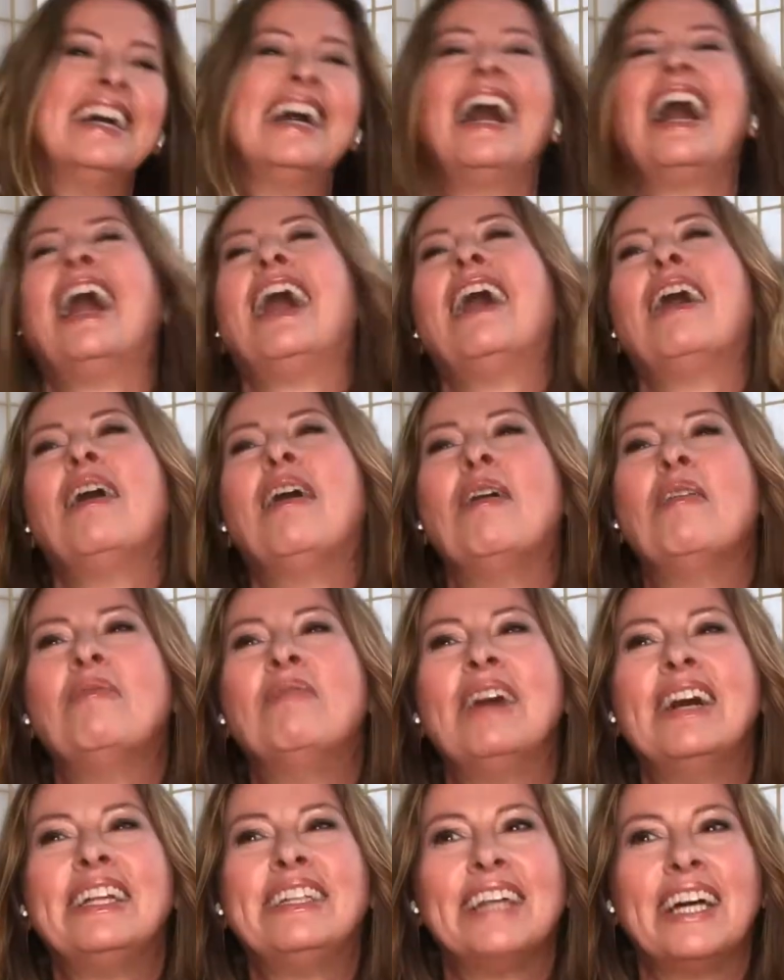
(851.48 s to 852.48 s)

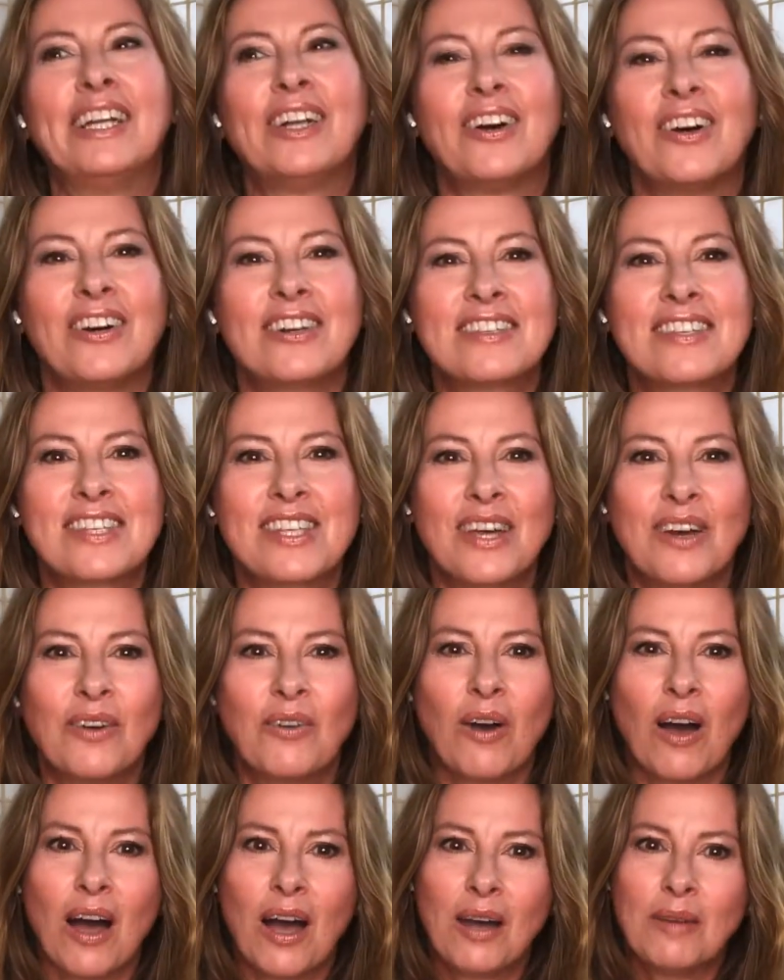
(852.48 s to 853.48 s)
And then
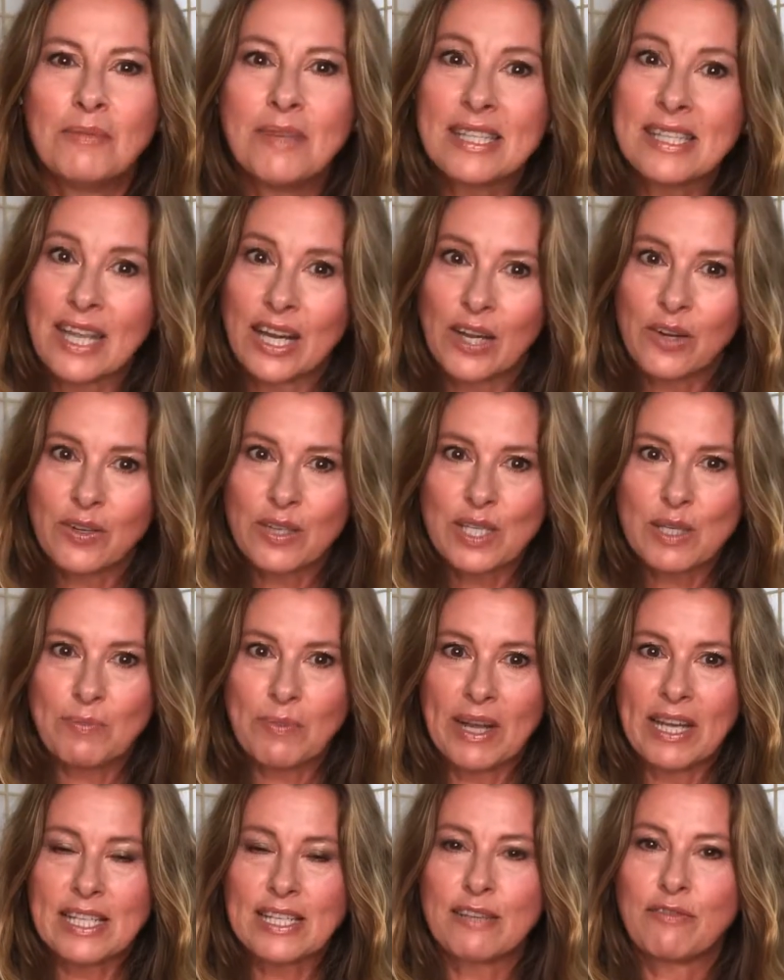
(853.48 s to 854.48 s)
also sacred
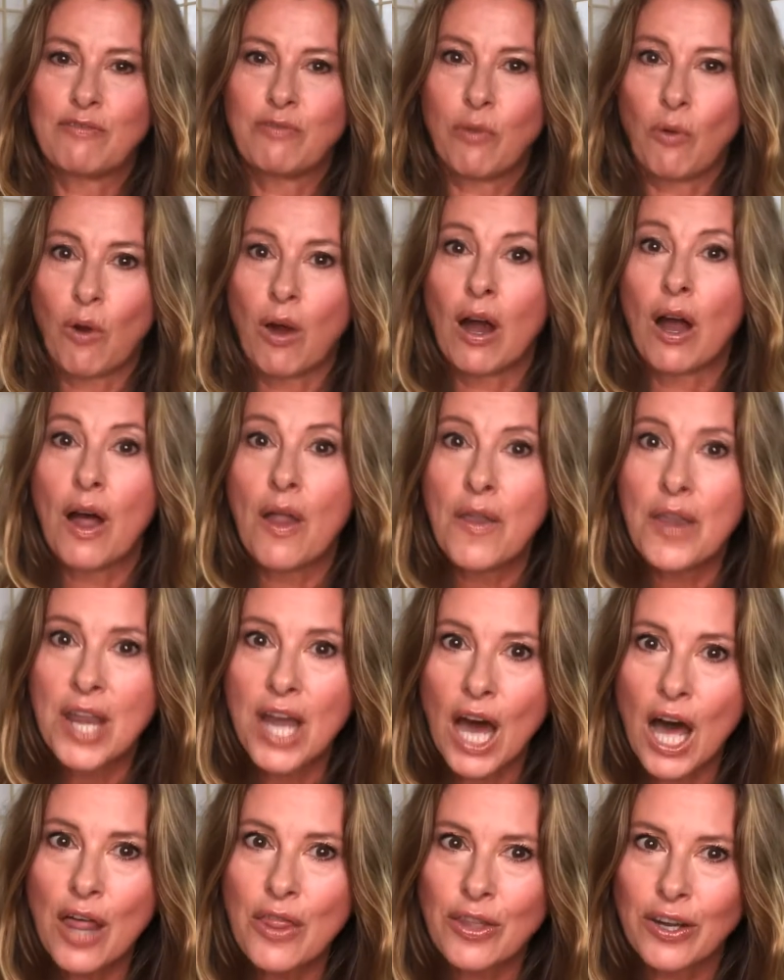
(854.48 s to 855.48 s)
space for
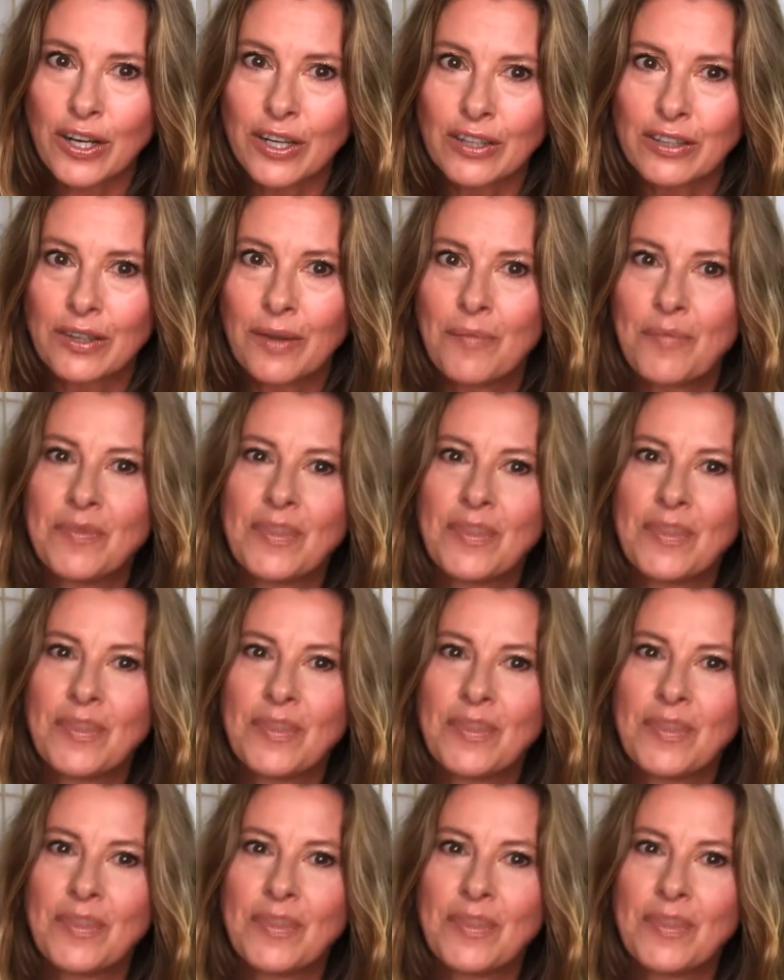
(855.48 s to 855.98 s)
another.